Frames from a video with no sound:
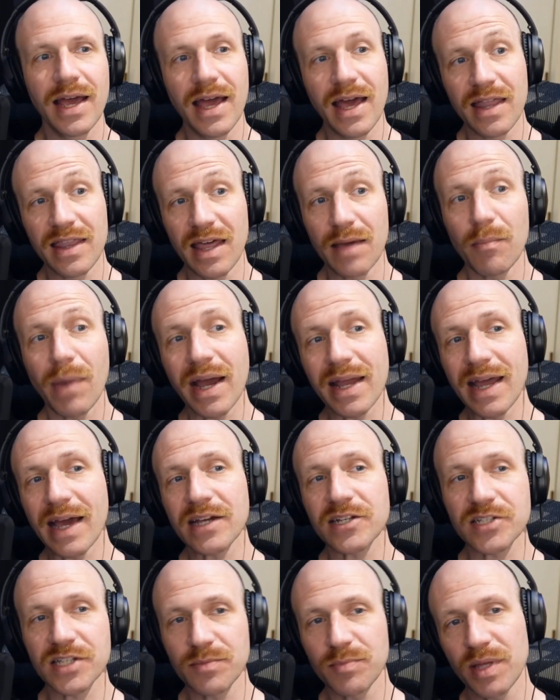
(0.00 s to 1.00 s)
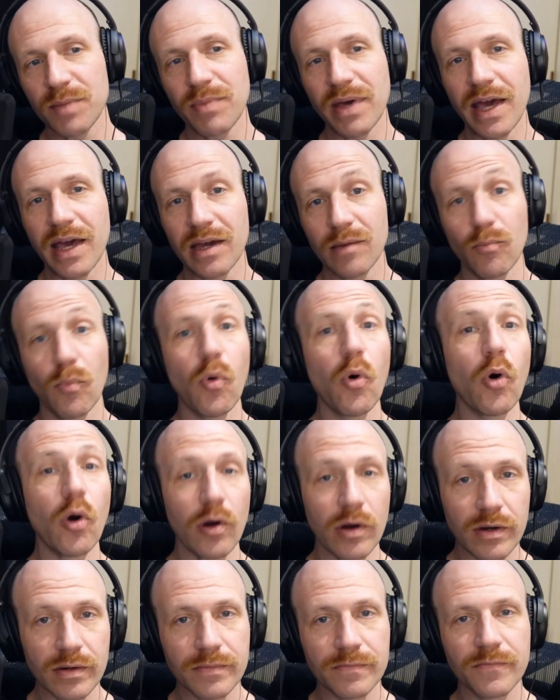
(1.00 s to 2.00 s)
they might actually be paying
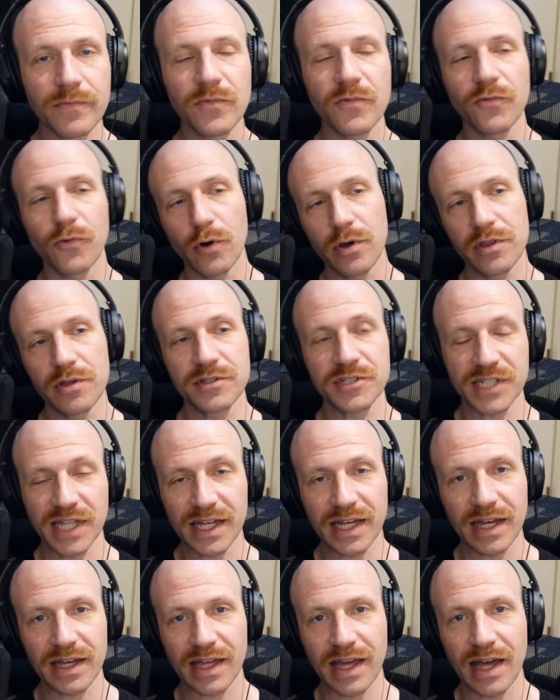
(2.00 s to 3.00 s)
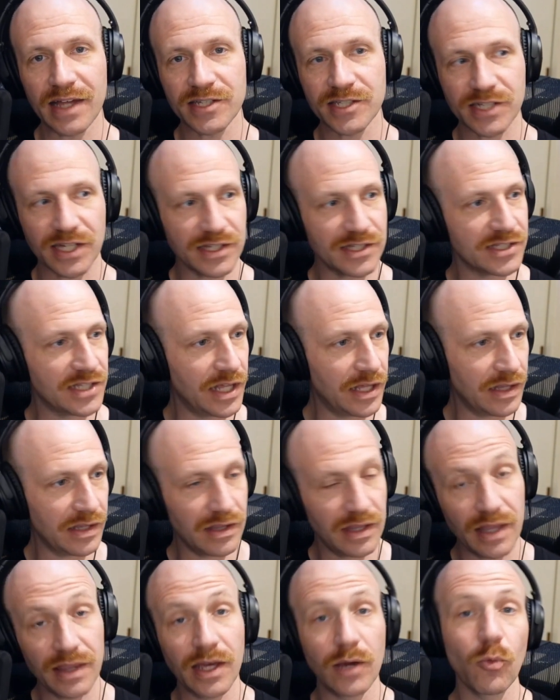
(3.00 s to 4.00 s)
more for those gigacastings
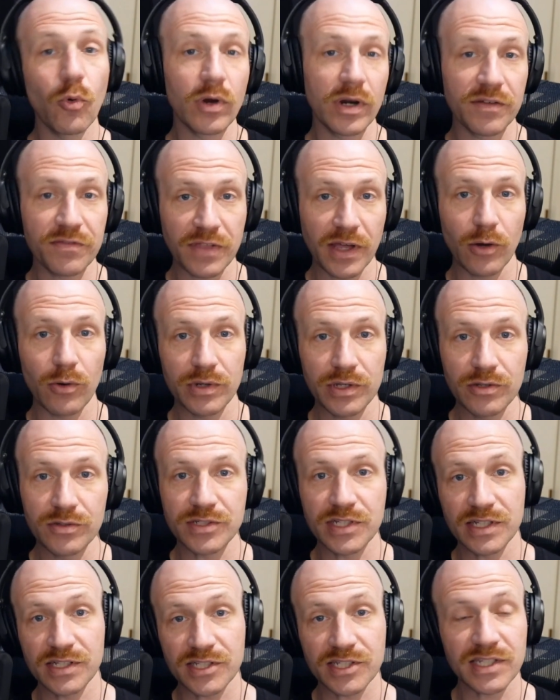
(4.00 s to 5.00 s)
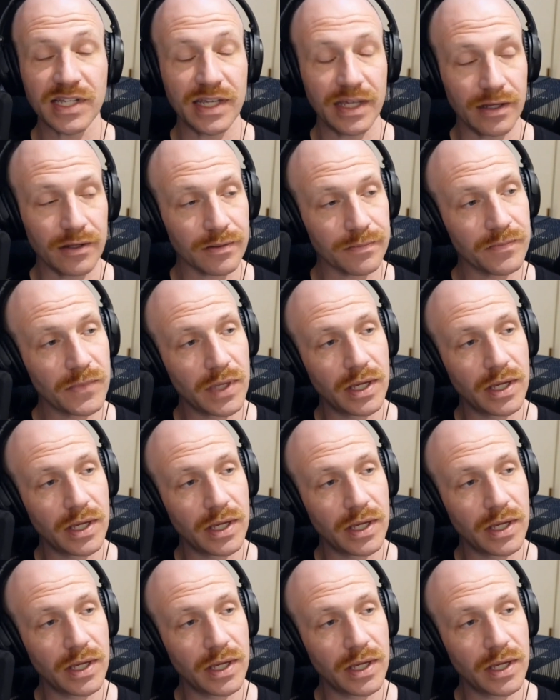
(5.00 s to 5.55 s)
than they would if they were using steel.